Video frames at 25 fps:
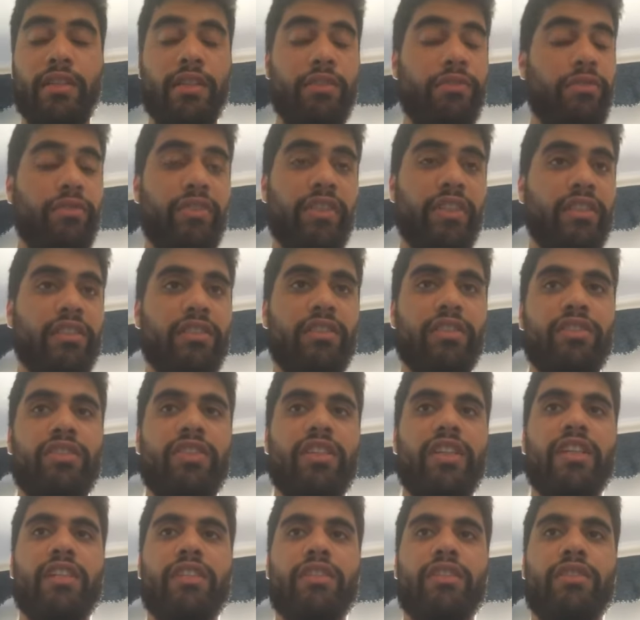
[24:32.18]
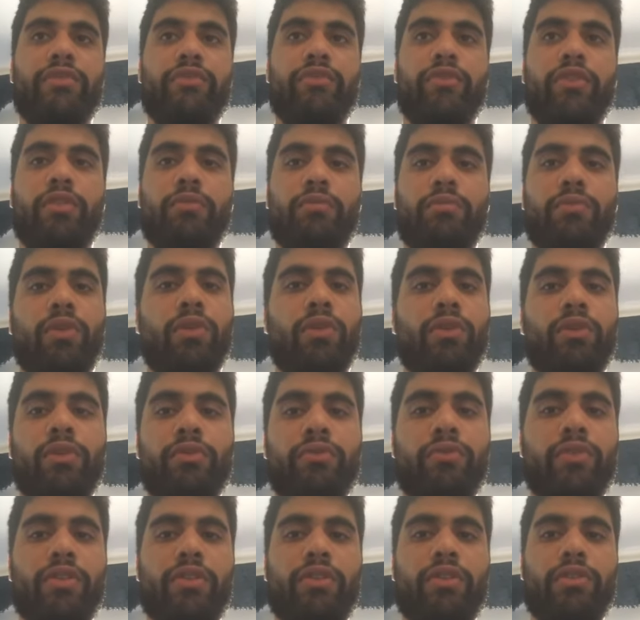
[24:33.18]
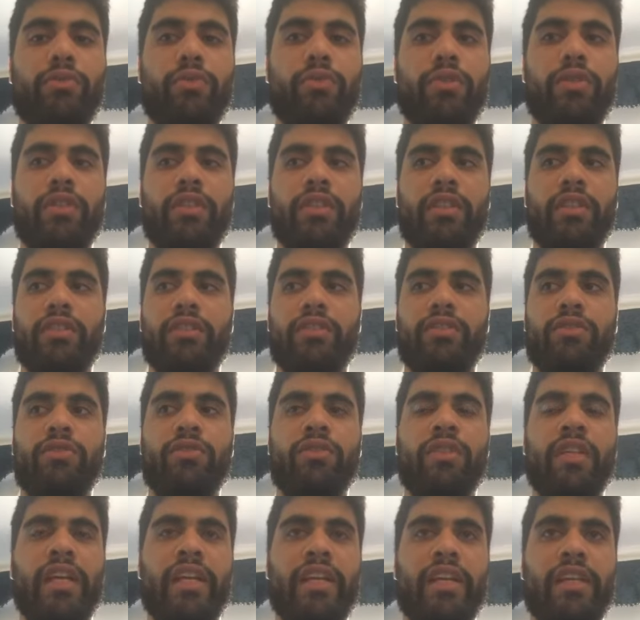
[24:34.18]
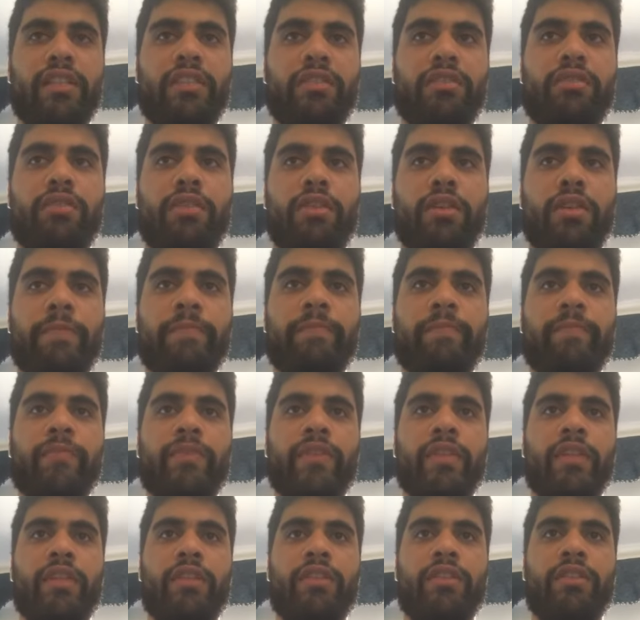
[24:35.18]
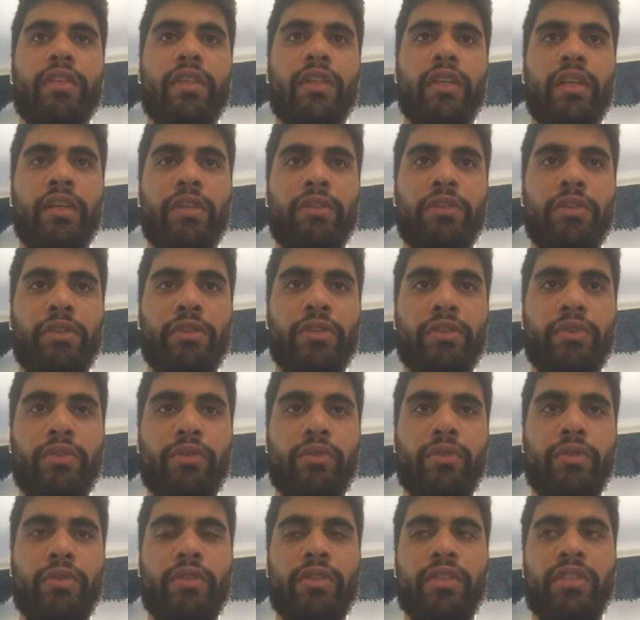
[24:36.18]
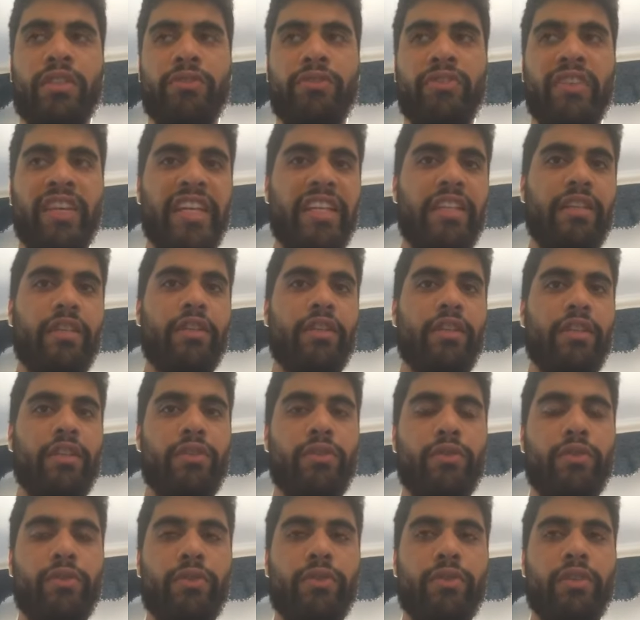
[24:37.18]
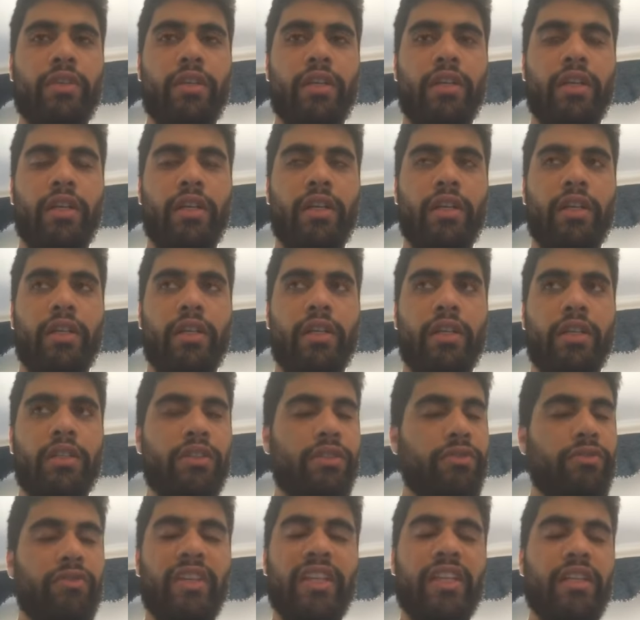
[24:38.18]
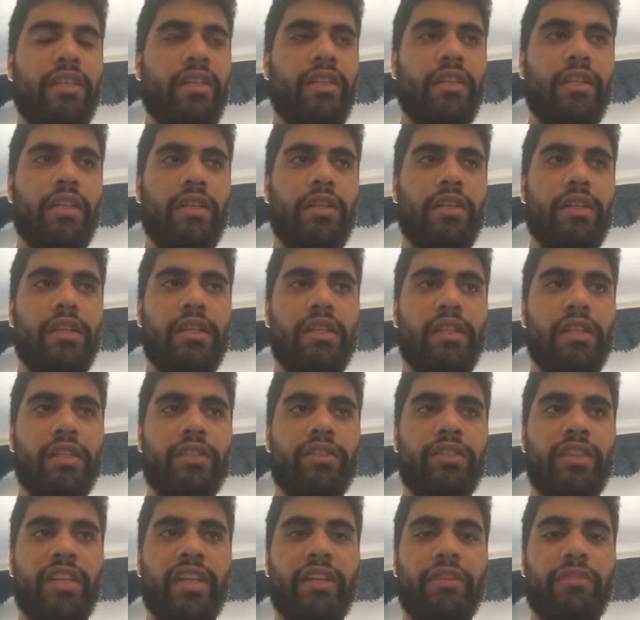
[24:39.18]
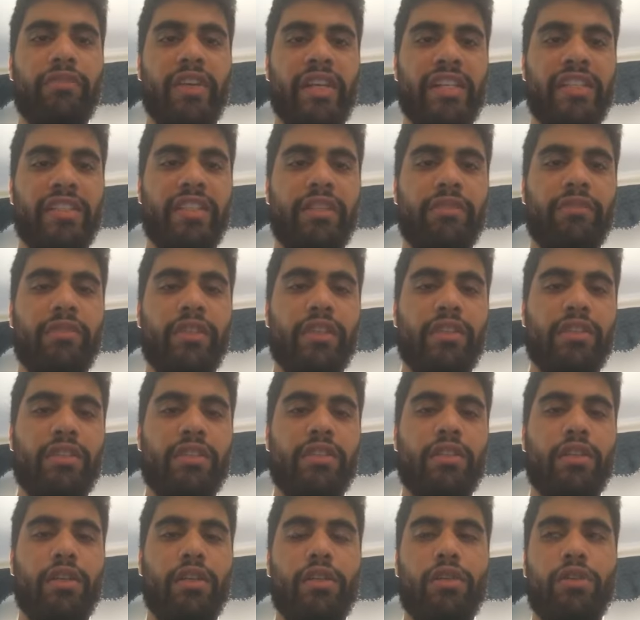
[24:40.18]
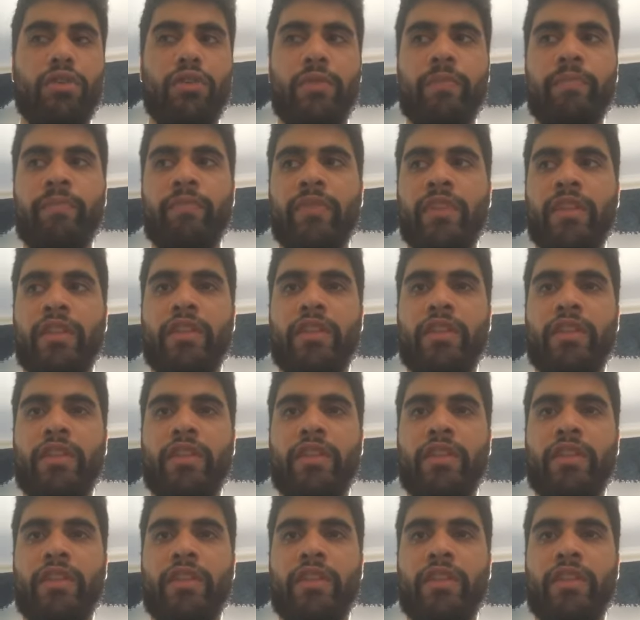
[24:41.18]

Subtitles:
different drinks from all over the world. It's today, it's the SFYN Youth SFYN Drink Festival, so